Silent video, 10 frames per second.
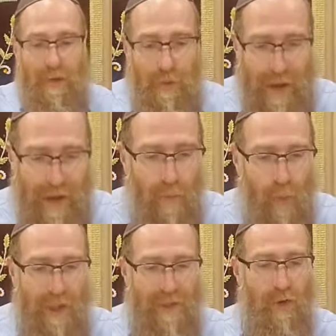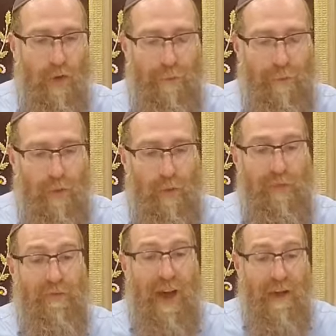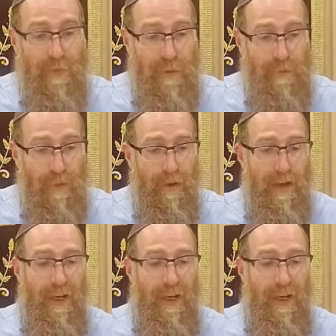ram was offered with 5 people.